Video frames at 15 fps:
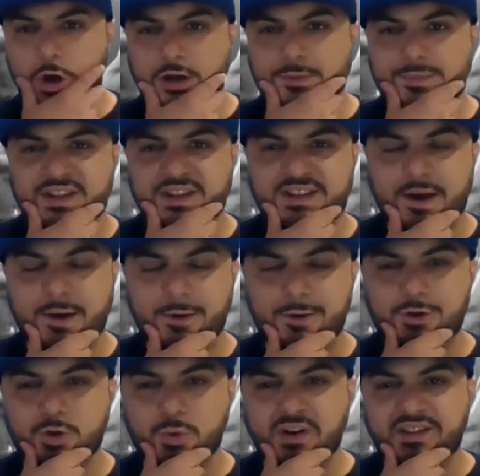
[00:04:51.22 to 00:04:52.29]
tournament,
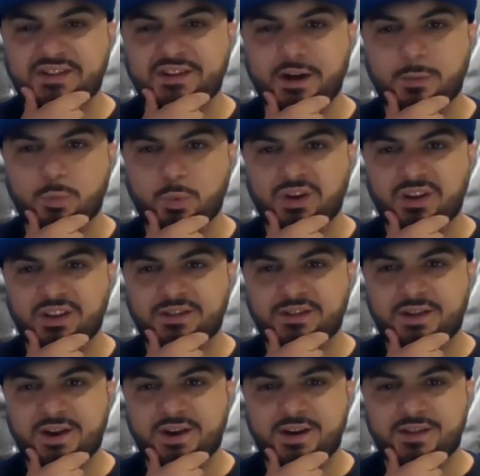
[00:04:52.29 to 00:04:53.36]
you ended up winning
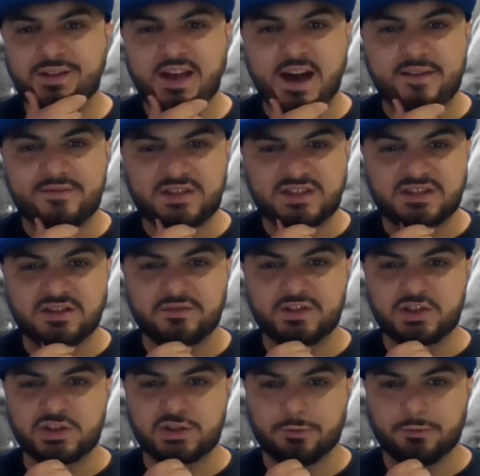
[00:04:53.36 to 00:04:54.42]
the novice
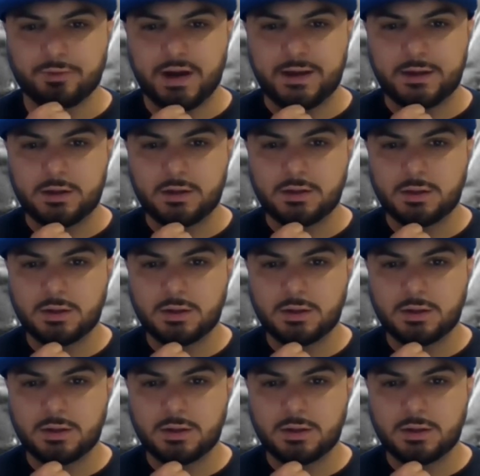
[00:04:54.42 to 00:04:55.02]
division, right?